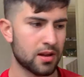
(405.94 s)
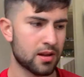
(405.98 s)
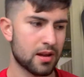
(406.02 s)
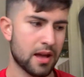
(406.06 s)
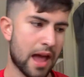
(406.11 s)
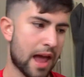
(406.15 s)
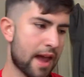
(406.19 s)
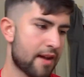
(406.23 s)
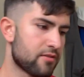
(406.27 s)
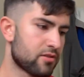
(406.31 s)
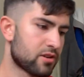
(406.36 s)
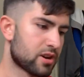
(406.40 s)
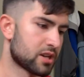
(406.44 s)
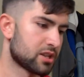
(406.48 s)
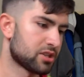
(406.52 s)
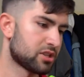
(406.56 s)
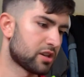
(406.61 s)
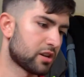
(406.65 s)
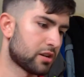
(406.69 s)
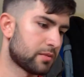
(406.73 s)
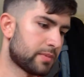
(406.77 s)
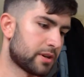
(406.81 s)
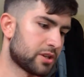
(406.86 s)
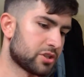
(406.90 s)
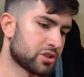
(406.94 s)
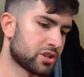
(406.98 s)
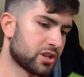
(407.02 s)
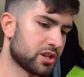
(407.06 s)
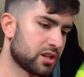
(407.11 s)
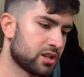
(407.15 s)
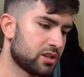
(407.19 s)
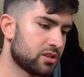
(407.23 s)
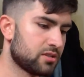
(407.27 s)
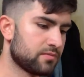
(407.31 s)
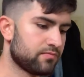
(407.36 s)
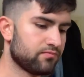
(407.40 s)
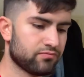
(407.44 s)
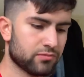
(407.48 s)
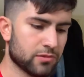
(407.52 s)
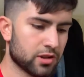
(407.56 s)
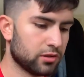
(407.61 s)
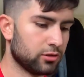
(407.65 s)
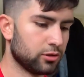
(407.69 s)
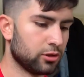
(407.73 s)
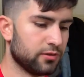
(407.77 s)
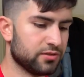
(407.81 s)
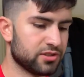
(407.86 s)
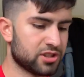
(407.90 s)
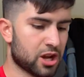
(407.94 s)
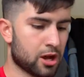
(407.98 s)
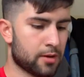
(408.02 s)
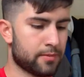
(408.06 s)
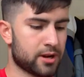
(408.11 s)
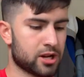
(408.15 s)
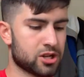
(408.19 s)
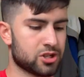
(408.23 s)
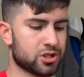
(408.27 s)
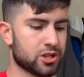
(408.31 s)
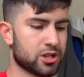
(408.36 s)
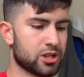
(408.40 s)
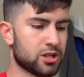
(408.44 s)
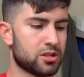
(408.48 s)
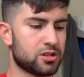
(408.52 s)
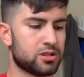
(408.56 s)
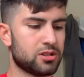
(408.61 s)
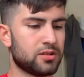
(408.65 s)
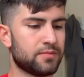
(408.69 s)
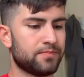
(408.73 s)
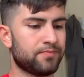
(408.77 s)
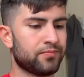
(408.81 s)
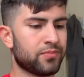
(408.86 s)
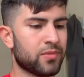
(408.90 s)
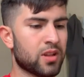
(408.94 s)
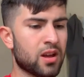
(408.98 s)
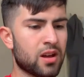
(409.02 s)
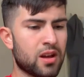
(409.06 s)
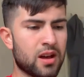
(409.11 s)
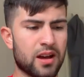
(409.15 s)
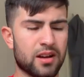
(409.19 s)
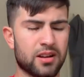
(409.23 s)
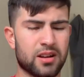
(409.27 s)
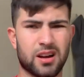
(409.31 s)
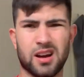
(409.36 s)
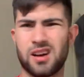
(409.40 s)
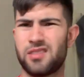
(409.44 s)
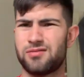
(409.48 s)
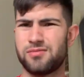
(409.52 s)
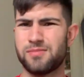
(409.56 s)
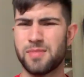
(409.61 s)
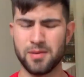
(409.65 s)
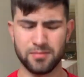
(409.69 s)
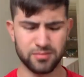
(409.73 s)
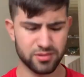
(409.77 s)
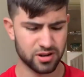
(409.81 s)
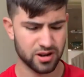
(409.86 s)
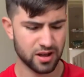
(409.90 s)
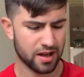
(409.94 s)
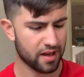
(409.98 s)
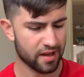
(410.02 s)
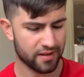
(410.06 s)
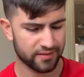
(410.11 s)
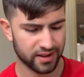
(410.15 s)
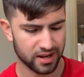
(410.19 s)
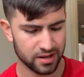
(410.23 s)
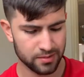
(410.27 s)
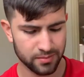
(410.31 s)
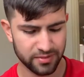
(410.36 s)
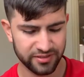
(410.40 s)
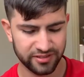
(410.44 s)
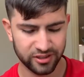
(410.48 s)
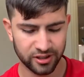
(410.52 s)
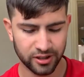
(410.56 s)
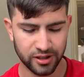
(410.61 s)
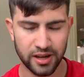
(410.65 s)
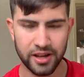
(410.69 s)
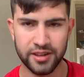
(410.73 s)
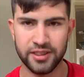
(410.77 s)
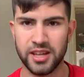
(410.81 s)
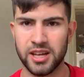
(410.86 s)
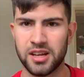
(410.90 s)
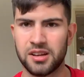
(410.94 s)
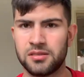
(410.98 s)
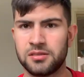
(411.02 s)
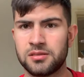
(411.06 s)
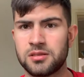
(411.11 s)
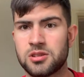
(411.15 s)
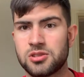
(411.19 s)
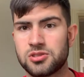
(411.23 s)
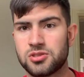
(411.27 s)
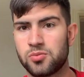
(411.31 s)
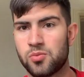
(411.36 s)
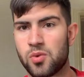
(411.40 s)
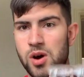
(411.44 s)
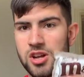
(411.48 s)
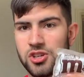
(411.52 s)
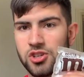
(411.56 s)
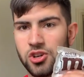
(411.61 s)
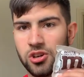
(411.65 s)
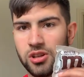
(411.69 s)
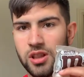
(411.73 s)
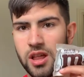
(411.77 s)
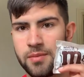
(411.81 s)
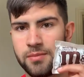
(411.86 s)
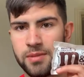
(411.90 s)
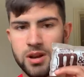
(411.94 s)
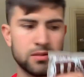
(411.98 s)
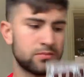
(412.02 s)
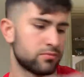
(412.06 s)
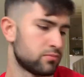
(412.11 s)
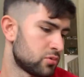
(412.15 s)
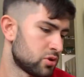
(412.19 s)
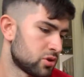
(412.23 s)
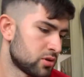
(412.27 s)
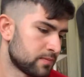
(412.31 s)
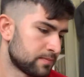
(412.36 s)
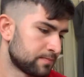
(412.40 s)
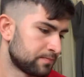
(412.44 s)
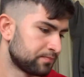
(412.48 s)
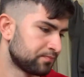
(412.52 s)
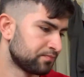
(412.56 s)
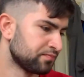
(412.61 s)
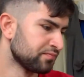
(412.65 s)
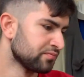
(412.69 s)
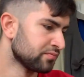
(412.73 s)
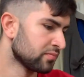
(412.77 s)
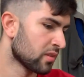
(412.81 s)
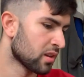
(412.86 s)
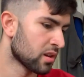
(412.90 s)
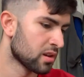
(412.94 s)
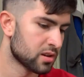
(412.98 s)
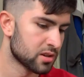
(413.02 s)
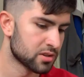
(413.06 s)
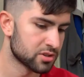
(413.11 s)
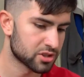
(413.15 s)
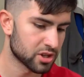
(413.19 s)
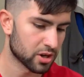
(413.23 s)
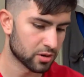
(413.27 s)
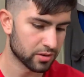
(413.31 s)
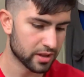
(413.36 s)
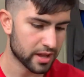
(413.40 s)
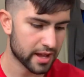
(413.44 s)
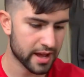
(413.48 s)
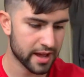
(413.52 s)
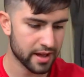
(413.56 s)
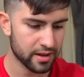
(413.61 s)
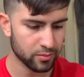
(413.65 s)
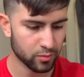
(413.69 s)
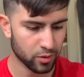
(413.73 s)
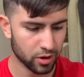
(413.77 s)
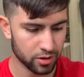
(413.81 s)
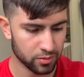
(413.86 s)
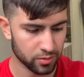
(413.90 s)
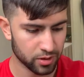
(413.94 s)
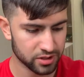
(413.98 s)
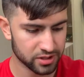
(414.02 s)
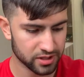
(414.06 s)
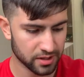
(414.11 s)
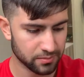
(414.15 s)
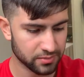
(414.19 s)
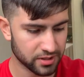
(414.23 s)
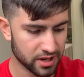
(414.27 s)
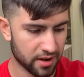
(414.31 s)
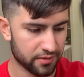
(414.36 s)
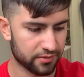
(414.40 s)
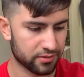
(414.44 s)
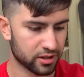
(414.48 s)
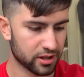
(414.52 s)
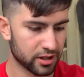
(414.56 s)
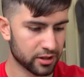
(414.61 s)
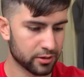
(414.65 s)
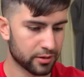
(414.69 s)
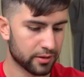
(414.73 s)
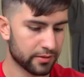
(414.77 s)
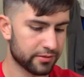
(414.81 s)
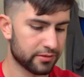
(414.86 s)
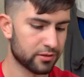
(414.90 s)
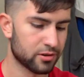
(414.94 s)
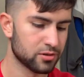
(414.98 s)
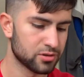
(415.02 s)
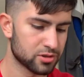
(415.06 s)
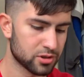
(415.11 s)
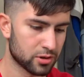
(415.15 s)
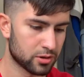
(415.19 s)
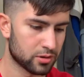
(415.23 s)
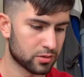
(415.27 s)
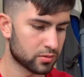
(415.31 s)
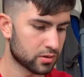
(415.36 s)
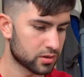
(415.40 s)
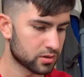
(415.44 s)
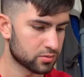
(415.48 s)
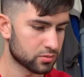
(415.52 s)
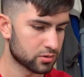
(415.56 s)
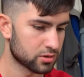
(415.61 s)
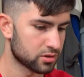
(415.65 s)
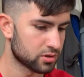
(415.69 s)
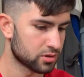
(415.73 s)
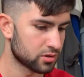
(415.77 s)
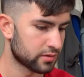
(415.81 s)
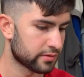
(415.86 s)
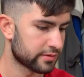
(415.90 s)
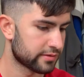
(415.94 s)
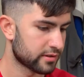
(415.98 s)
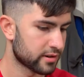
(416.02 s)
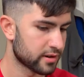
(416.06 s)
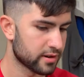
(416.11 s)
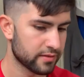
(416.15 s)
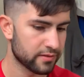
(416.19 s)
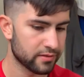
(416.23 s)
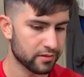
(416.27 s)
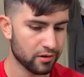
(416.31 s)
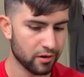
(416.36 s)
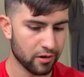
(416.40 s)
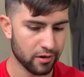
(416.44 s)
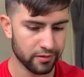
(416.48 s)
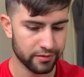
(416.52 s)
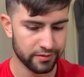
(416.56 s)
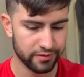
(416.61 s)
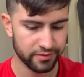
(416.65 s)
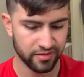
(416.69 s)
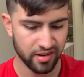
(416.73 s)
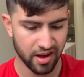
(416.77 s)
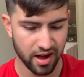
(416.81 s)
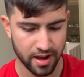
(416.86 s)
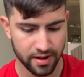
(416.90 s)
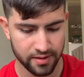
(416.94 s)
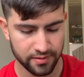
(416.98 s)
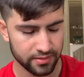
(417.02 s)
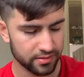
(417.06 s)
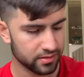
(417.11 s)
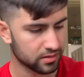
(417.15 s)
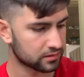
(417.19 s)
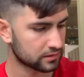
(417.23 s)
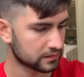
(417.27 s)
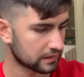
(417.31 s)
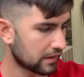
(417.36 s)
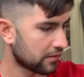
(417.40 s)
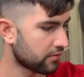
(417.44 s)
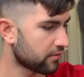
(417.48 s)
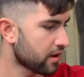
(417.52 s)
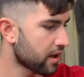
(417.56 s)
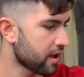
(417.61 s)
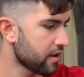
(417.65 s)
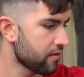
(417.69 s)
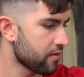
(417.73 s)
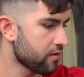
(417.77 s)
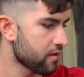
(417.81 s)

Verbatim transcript: Everyone has Sour Patch Kids. Love Sour Patch Kids. I've remembered that I've had them before. And then got some white chocolate M&M's. So they're what the ones I'm definitely going through. So what's 1, 2, 3, 4, 5. 5?